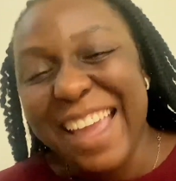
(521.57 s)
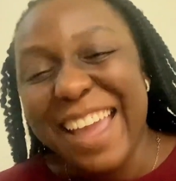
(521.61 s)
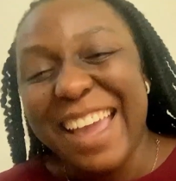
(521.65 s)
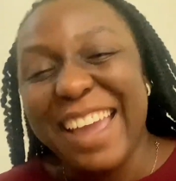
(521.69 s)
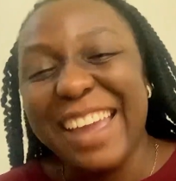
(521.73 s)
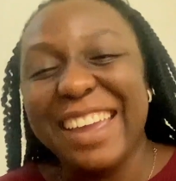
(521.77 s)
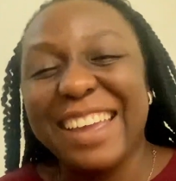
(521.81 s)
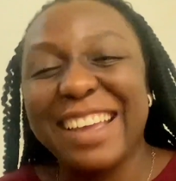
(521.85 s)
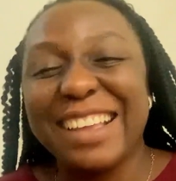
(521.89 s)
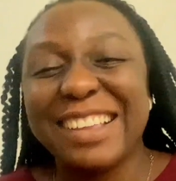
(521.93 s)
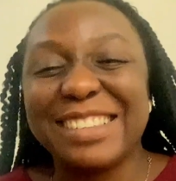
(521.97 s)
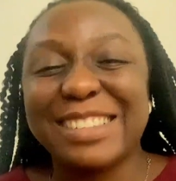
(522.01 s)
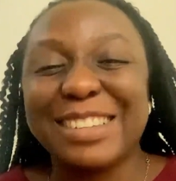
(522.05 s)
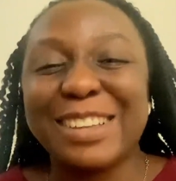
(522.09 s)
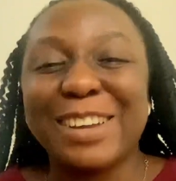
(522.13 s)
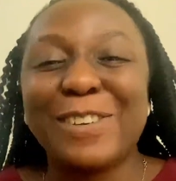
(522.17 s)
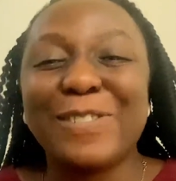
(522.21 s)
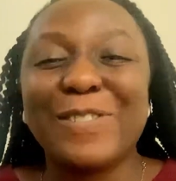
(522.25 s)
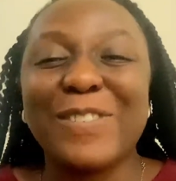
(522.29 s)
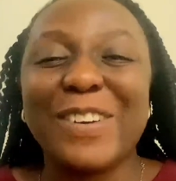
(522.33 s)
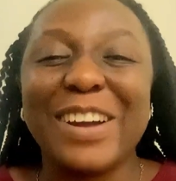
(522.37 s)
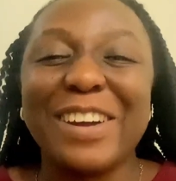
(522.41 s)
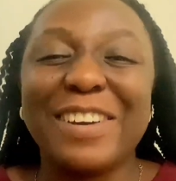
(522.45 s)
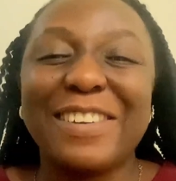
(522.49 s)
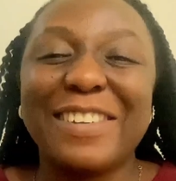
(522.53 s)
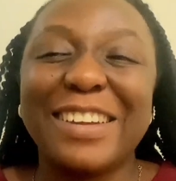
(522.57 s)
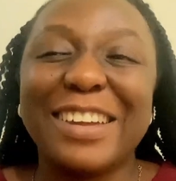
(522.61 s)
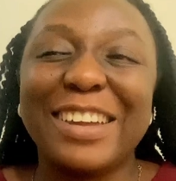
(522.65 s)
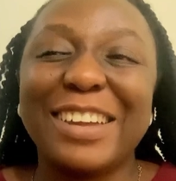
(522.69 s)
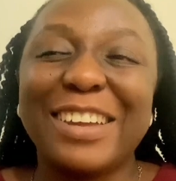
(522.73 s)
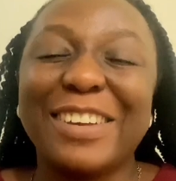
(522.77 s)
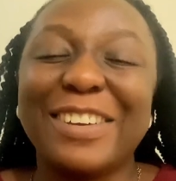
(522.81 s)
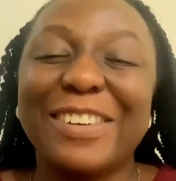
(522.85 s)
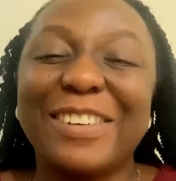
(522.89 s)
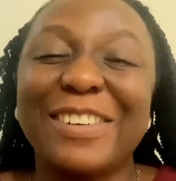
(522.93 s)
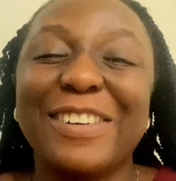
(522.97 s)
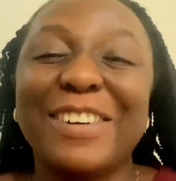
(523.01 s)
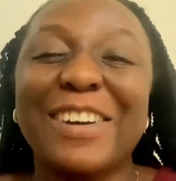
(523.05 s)
Yes, I'll marry
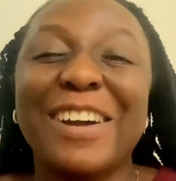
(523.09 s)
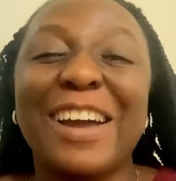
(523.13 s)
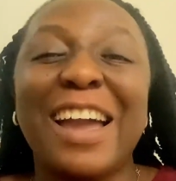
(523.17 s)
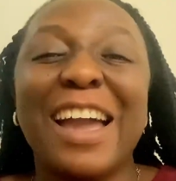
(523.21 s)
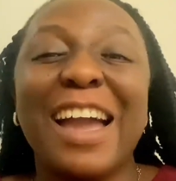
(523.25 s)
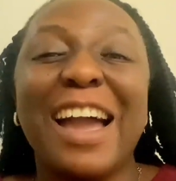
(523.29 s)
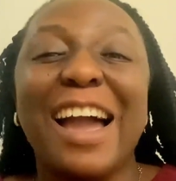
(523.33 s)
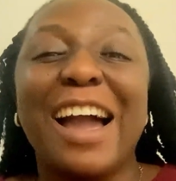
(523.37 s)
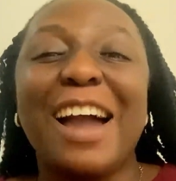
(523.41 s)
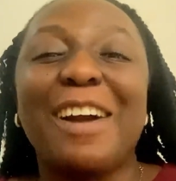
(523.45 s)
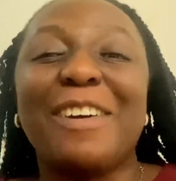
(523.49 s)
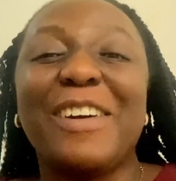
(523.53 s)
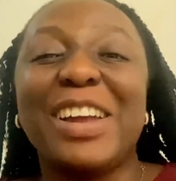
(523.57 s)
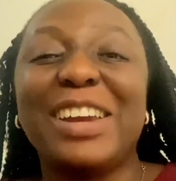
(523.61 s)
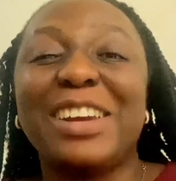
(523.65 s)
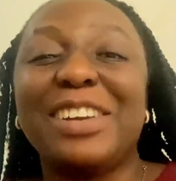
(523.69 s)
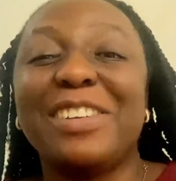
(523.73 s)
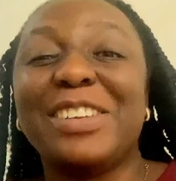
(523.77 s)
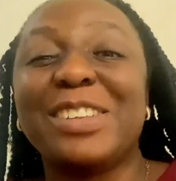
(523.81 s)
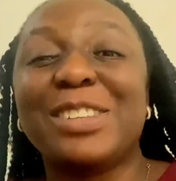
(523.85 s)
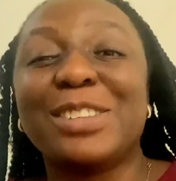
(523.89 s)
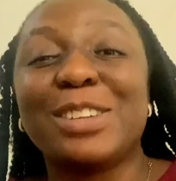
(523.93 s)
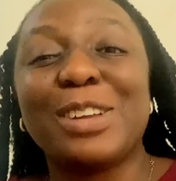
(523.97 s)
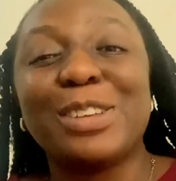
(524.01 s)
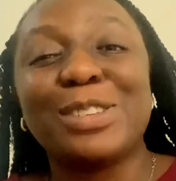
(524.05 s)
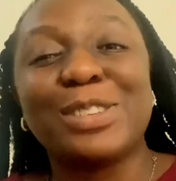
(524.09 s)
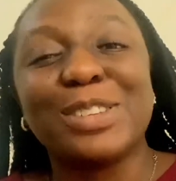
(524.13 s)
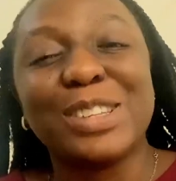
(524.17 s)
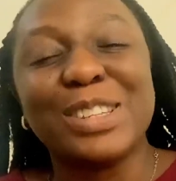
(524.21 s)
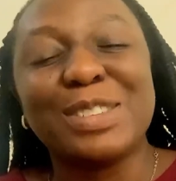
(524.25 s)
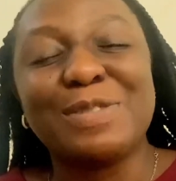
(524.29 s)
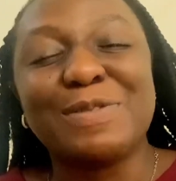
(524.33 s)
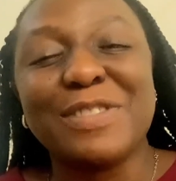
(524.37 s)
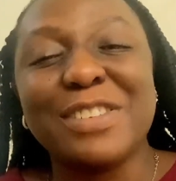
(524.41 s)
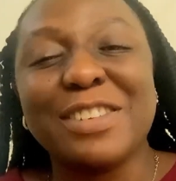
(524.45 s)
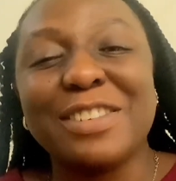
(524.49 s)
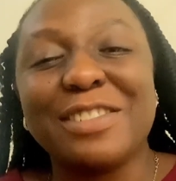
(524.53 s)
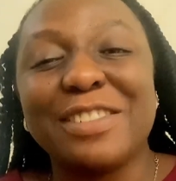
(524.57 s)
you. And when the result was
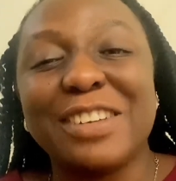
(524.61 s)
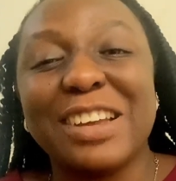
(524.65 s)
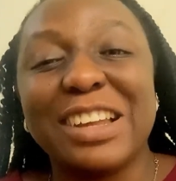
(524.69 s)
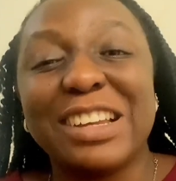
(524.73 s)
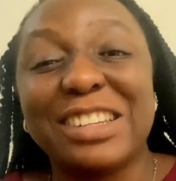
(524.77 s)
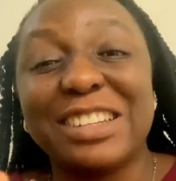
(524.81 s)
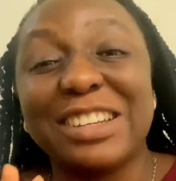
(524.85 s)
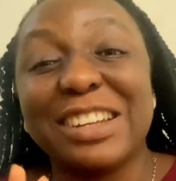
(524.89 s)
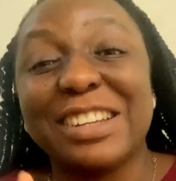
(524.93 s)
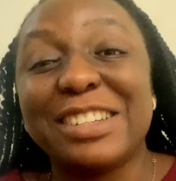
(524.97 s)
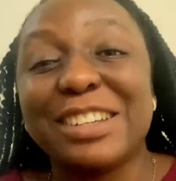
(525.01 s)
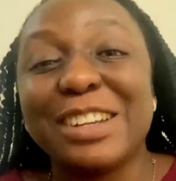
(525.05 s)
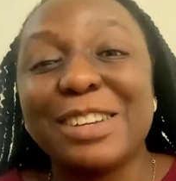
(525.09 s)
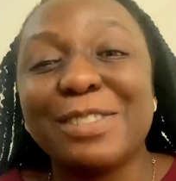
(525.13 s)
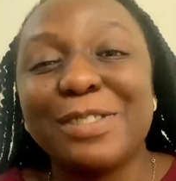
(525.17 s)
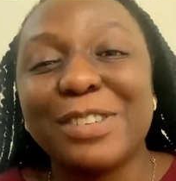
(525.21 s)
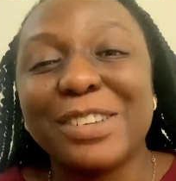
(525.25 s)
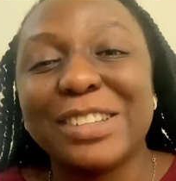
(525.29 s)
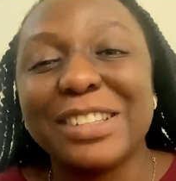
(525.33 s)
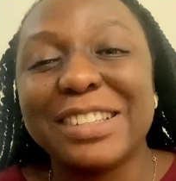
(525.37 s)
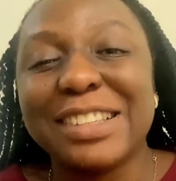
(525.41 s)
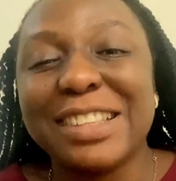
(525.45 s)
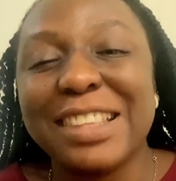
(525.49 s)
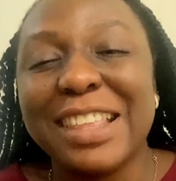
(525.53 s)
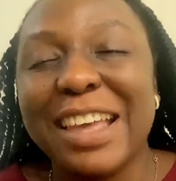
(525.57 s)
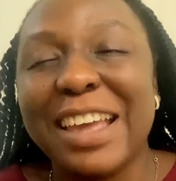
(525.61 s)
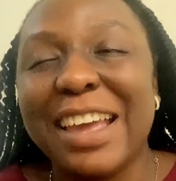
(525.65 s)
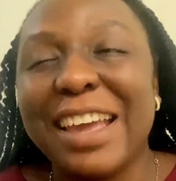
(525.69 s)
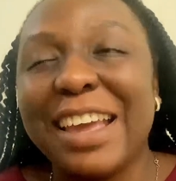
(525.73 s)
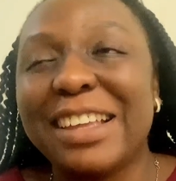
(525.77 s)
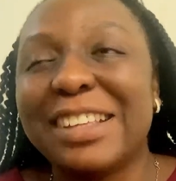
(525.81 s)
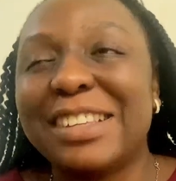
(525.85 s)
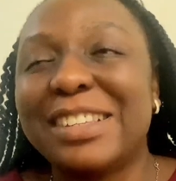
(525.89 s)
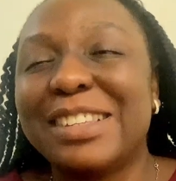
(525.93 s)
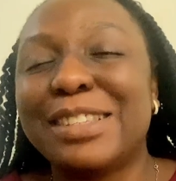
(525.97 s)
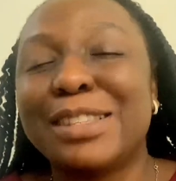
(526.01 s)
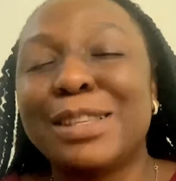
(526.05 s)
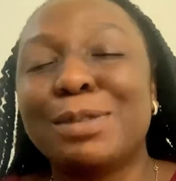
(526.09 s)
being like, Jeje was there
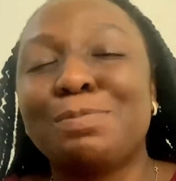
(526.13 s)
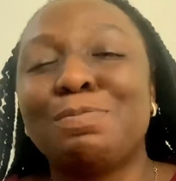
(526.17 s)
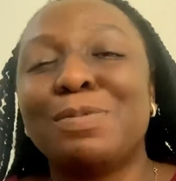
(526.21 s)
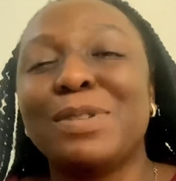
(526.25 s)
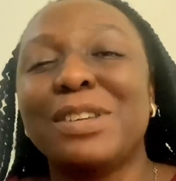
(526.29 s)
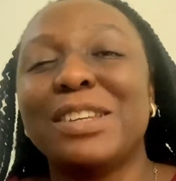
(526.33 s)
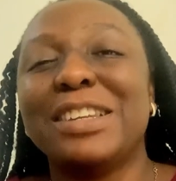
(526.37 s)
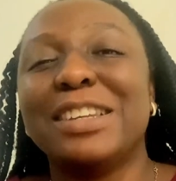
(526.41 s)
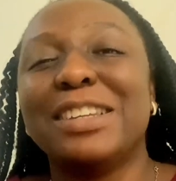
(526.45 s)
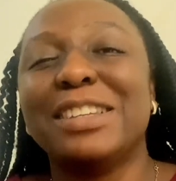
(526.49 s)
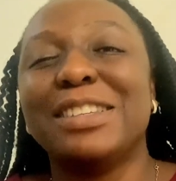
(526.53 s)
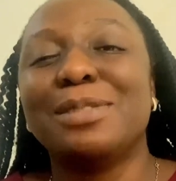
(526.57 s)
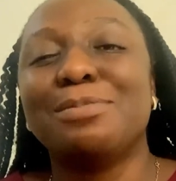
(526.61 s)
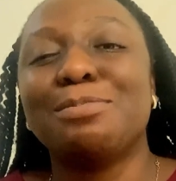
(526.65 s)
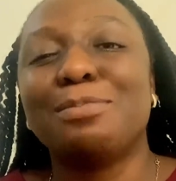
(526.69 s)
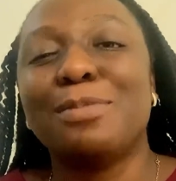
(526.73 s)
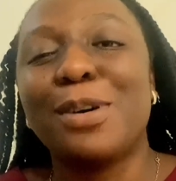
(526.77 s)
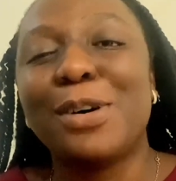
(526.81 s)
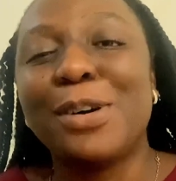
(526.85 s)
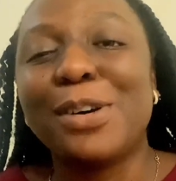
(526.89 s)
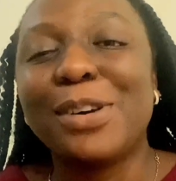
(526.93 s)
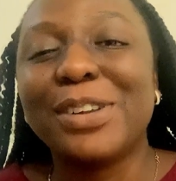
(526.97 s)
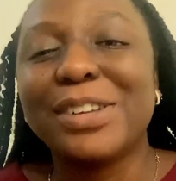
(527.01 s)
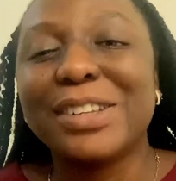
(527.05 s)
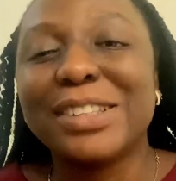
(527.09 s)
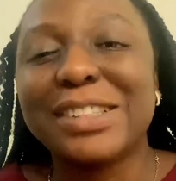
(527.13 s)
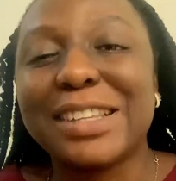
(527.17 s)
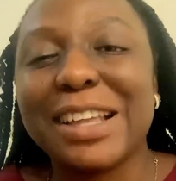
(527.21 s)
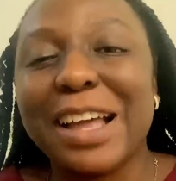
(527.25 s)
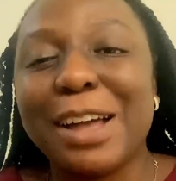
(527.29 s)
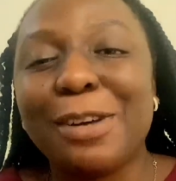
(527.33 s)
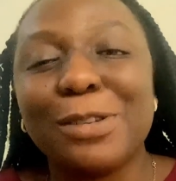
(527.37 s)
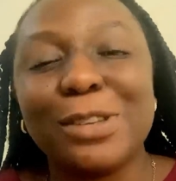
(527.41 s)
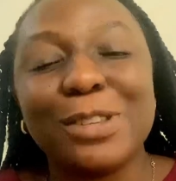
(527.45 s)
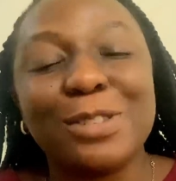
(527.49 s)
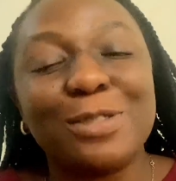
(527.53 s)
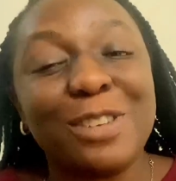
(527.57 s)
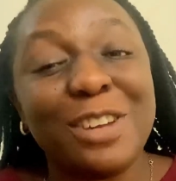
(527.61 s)
sipping his malt and
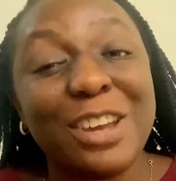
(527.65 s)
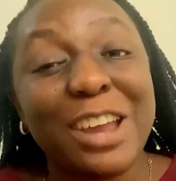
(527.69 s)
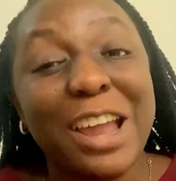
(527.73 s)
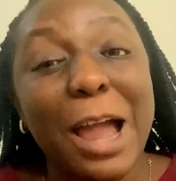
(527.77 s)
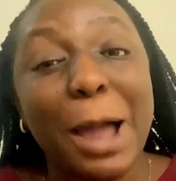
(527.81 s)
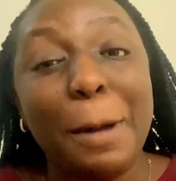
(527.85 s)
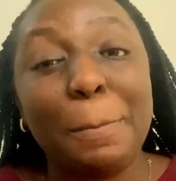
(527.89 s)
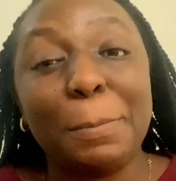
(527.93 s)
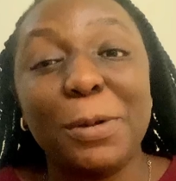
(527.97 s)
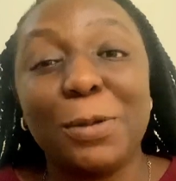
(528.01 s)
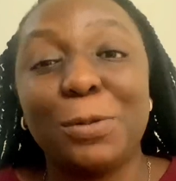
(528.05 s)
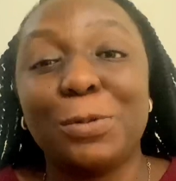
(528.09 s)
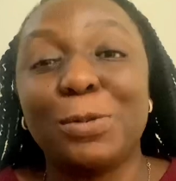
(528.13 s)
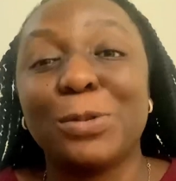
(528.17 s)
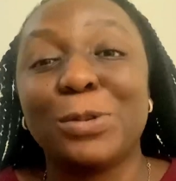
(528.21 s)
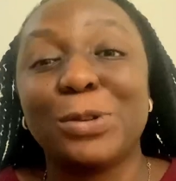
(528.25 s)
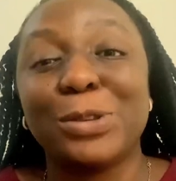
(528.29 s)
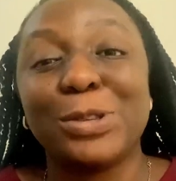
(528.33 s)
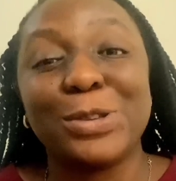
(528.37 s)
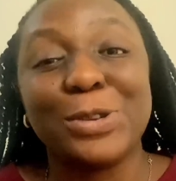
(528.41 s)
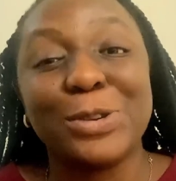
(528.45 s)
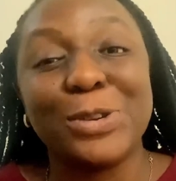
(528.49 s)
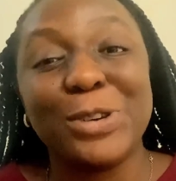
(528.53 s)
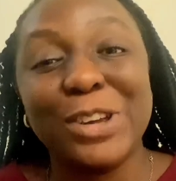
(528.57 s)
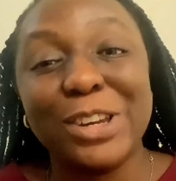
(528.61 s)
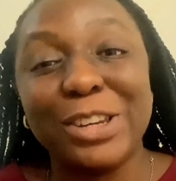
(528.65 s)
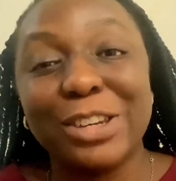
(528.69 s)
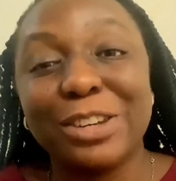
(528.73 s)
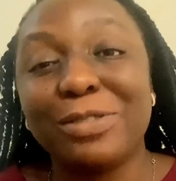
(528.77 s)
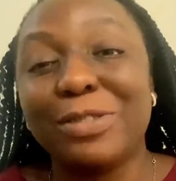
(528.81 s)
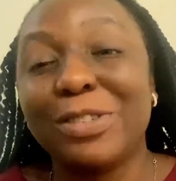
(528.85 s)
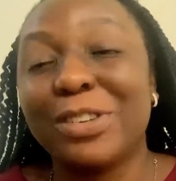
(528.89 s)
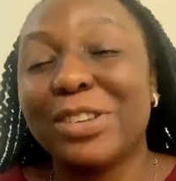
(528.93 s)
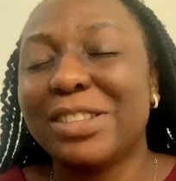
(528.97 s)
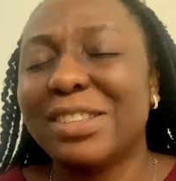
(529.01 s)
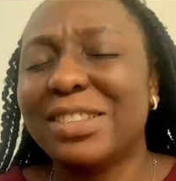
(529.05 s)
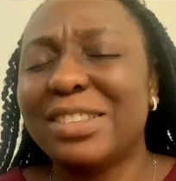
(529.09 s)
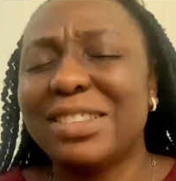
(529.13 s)
was very happy what was going on,
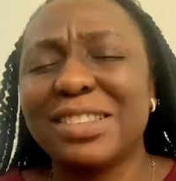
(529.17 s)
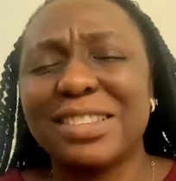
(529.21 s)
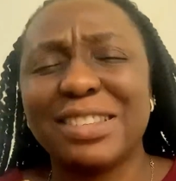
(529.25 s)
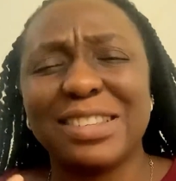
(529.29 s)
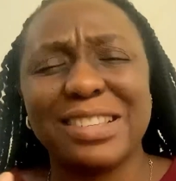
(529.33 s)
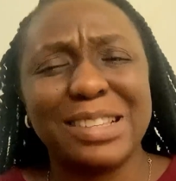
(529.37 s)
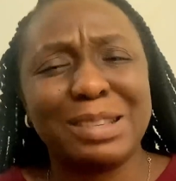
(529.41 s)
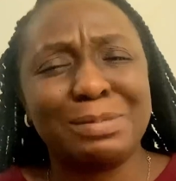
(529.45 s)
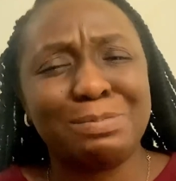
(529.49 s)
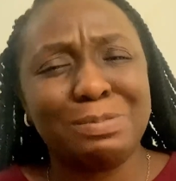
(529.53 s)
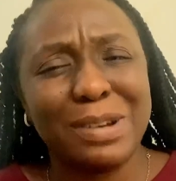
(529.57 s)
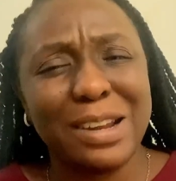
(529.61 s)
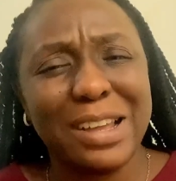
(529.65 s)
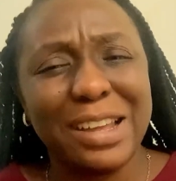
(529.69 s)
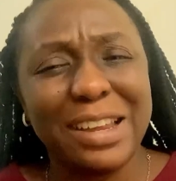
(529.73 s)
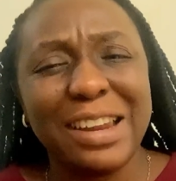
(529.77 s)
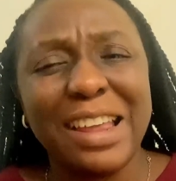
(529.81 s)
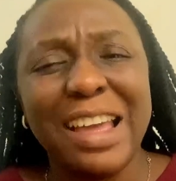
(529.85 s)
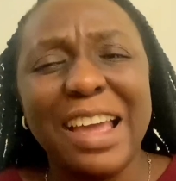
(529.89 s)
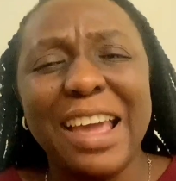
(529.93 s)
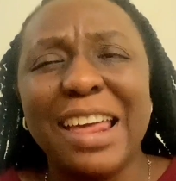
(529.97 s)
because this is his plan.